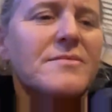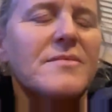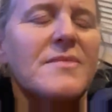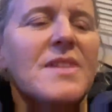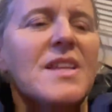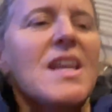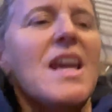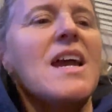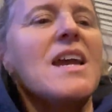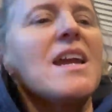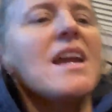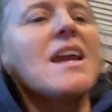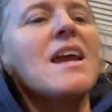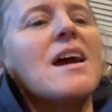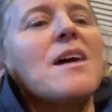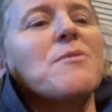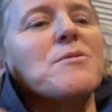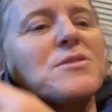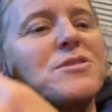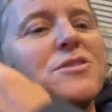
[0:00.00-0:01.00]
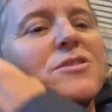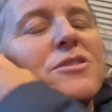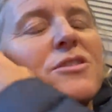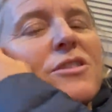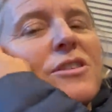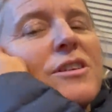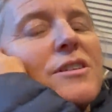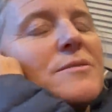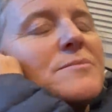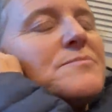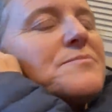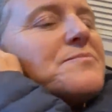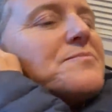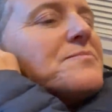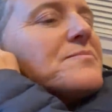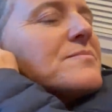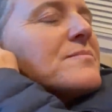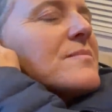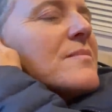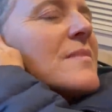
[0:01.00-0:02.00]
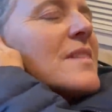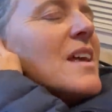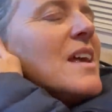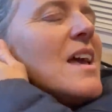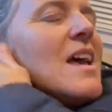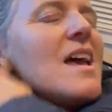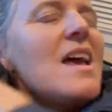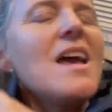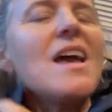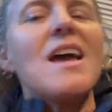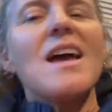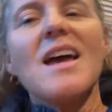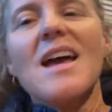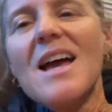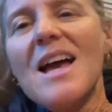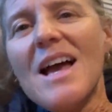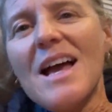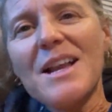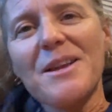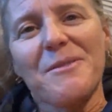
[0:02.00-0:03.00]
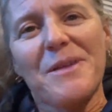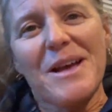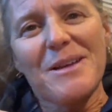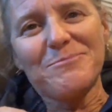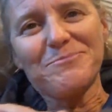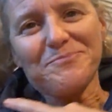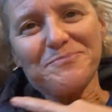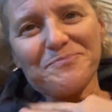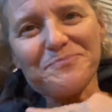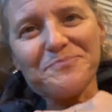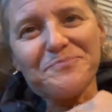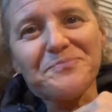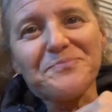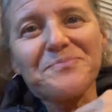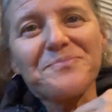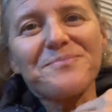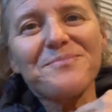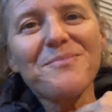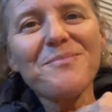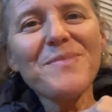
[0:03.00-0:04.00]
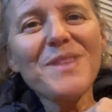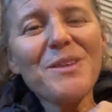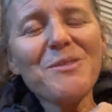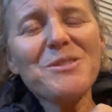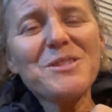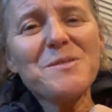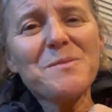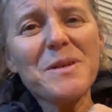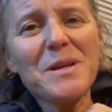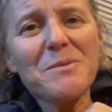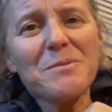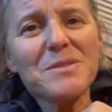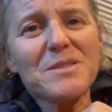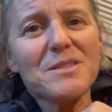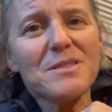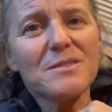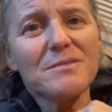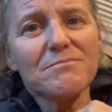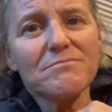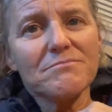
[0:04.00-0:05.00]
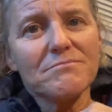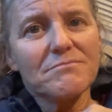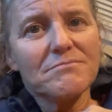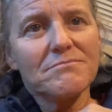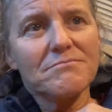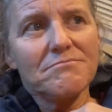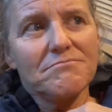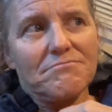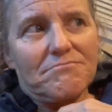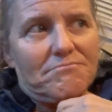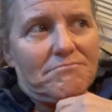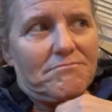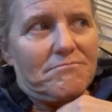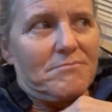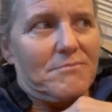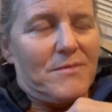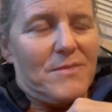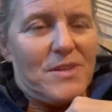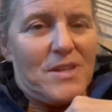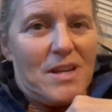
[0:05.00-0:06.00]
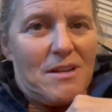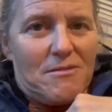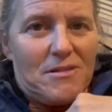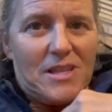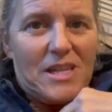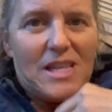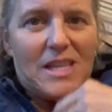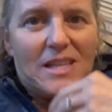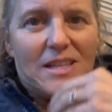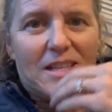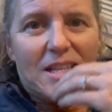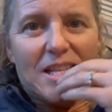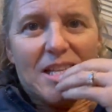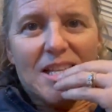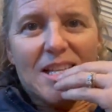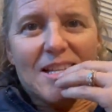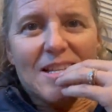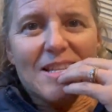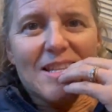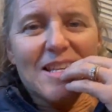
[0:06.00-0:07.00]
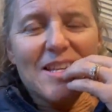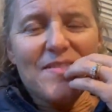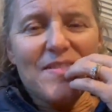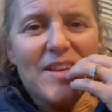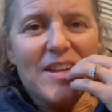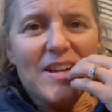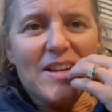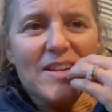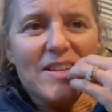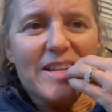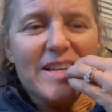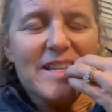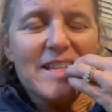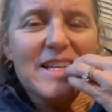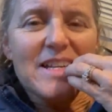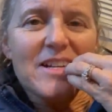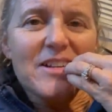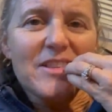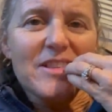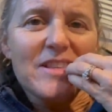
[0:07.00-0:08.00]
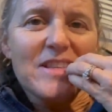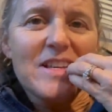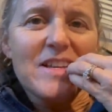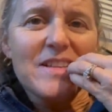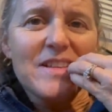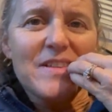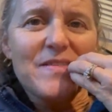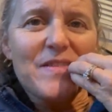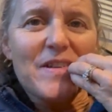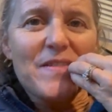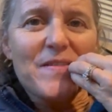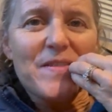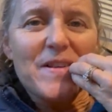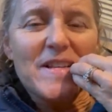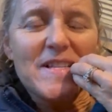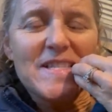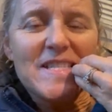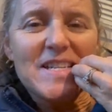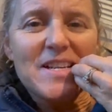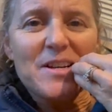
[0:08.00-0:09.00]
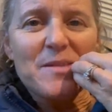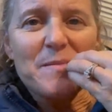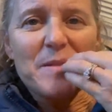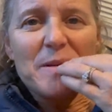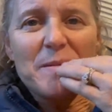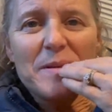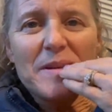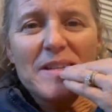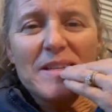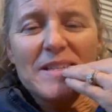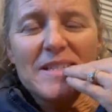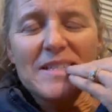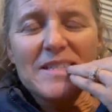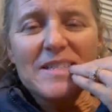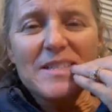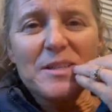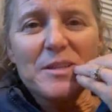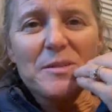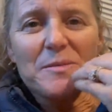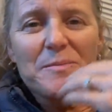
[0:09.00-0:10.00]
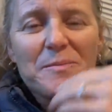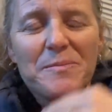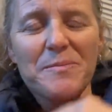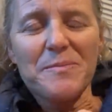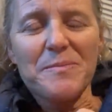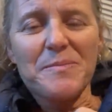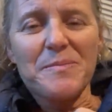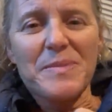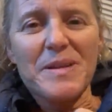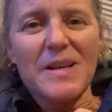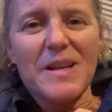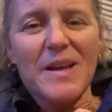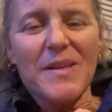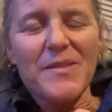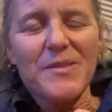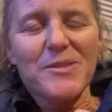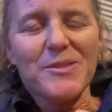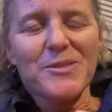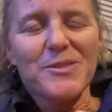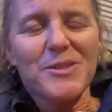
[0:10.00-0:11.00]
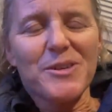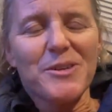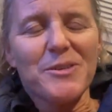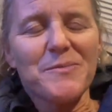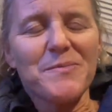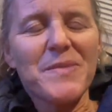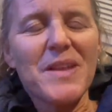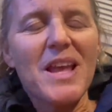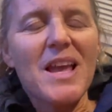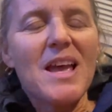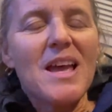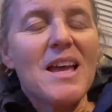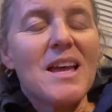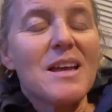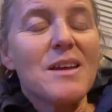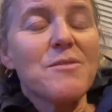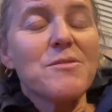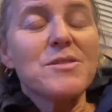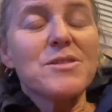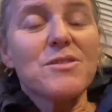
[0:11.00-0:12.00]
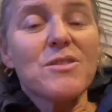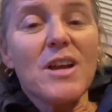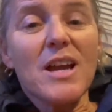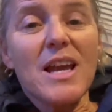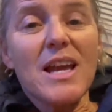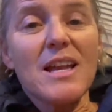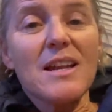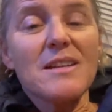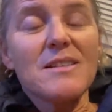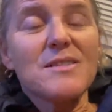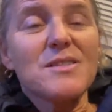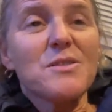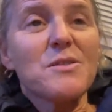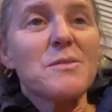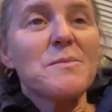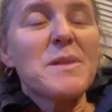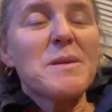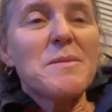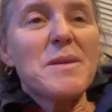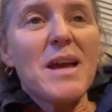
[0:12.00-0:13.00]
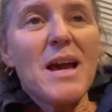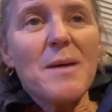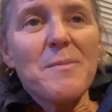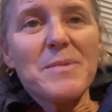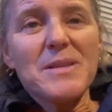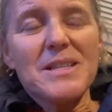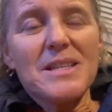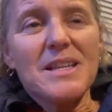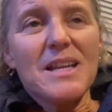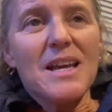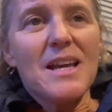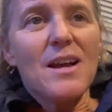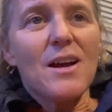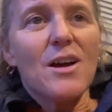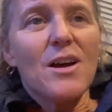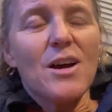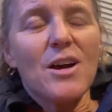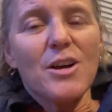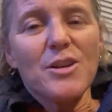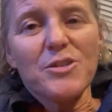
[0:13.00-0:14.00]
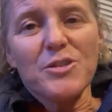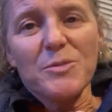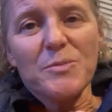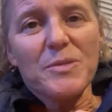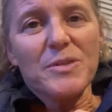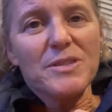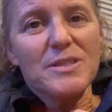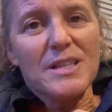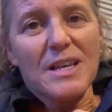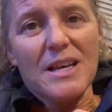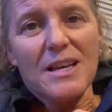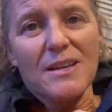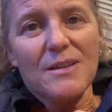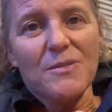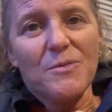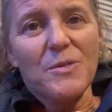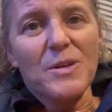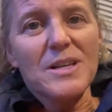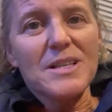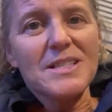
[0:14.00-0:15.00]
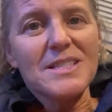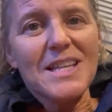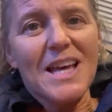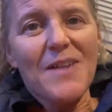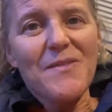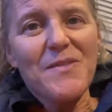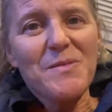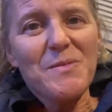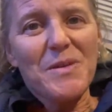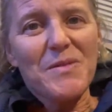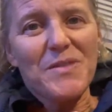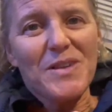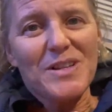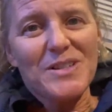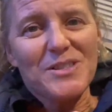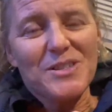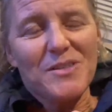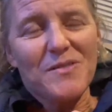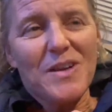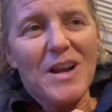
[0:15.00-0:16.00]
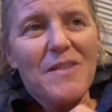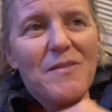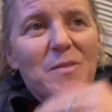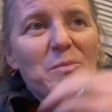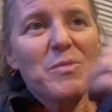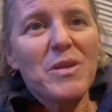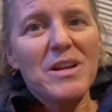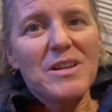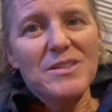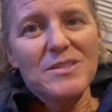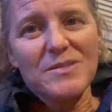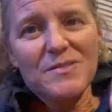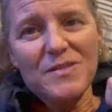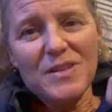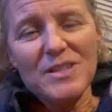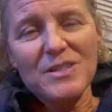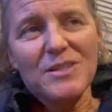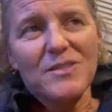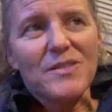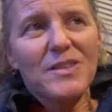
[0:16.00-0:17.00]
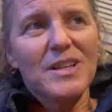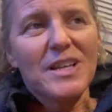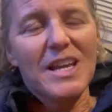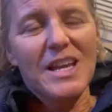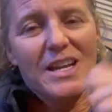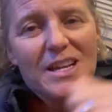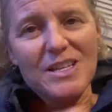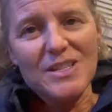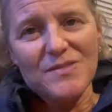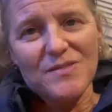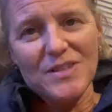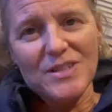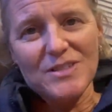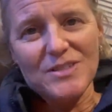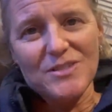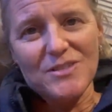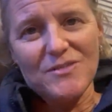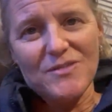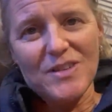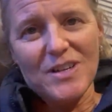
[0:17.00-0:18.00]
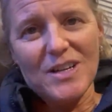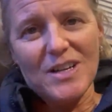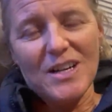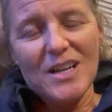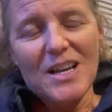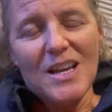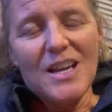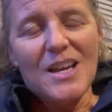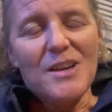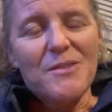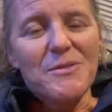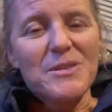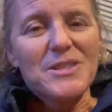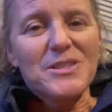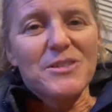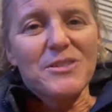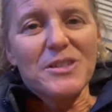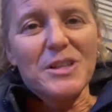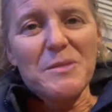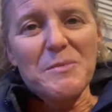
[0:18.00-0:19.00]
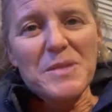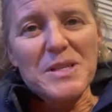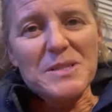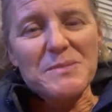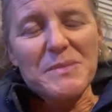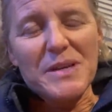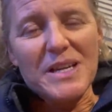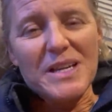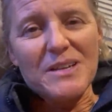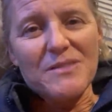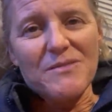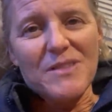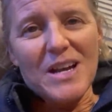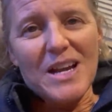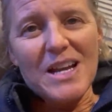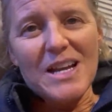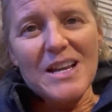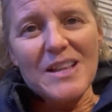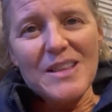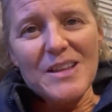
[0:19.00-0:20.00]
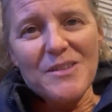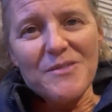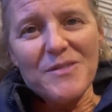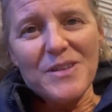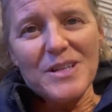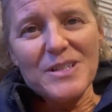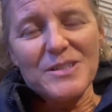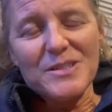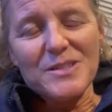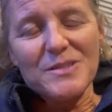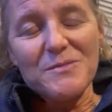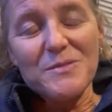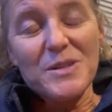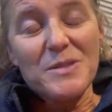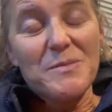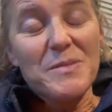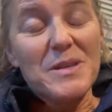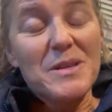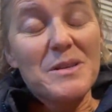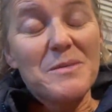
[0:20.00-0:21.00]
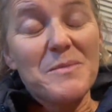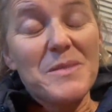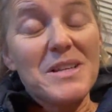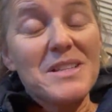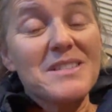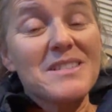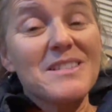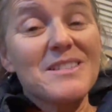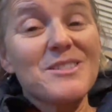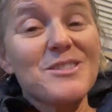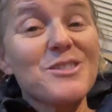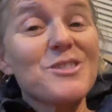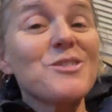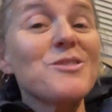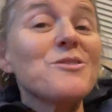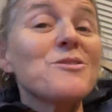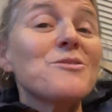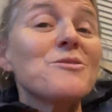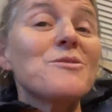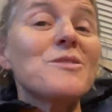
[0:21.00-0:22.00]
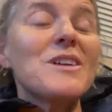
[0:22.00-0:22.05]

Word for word: Yeah, yeah, yeah. It was junior year. Aww. Anyway, was to be able to not really leave here, like not not leave our friends here and be able to still be together. So it was great. So what made me happy today, 100%, was having my friends over, having Brennan's friends over and Katie's friends over. We certainly miss Mike and Ryan and their friends would have been amazing too.